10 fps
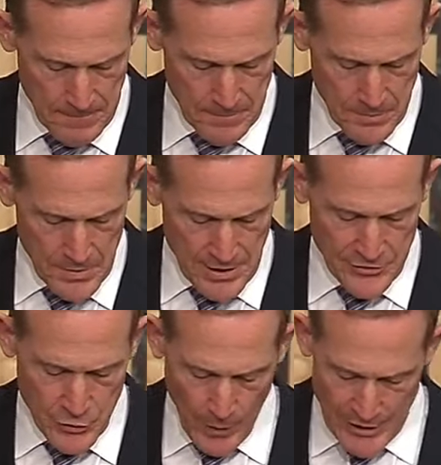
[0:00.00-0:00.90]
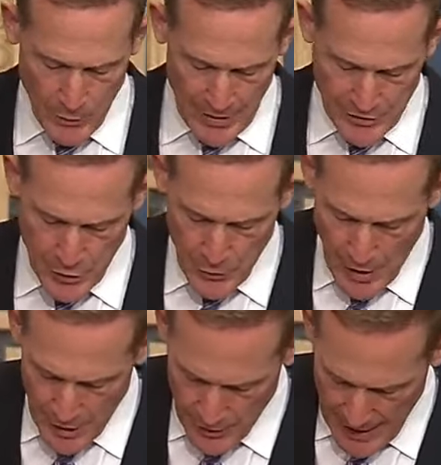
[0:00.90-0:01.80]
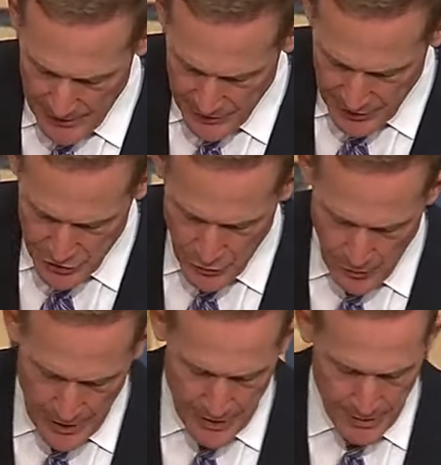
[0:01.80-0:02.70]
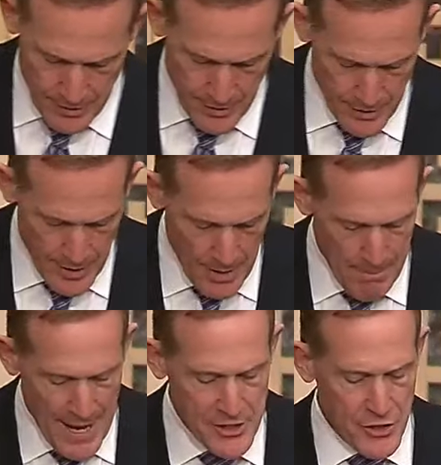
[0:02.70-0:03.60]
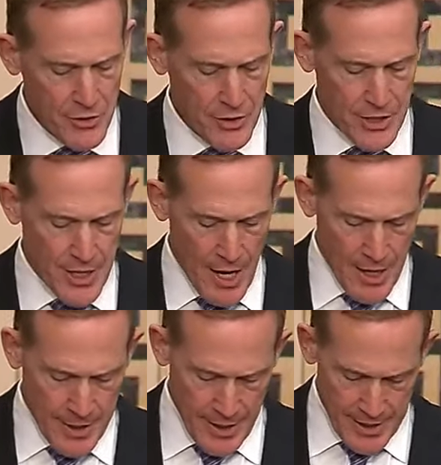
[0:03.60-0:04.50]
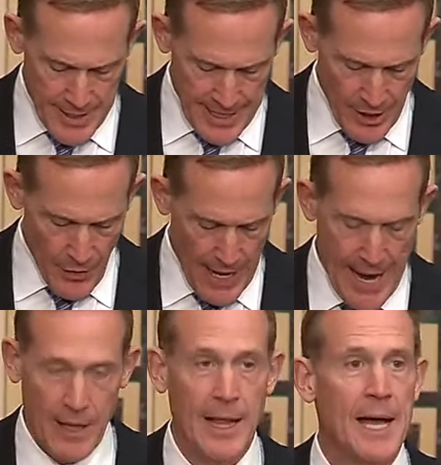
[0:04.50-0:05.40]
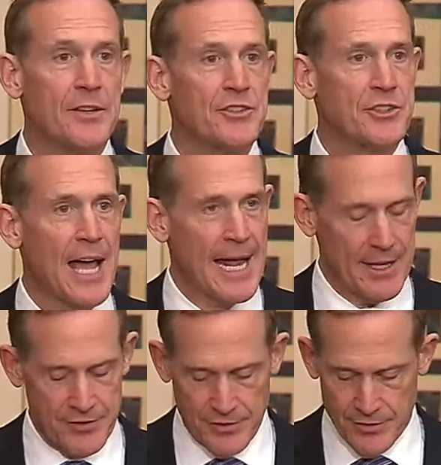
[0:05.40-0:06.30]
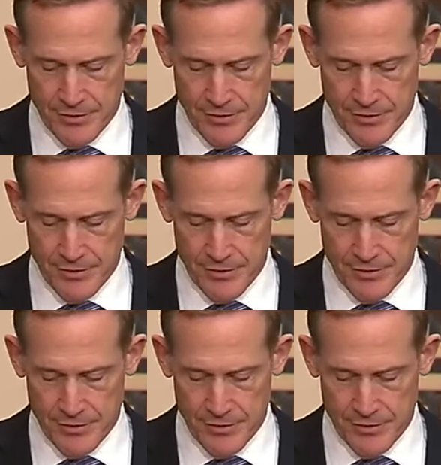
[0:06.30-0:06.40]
Since 2022, Qatar has enjoyed major non NATO ally status.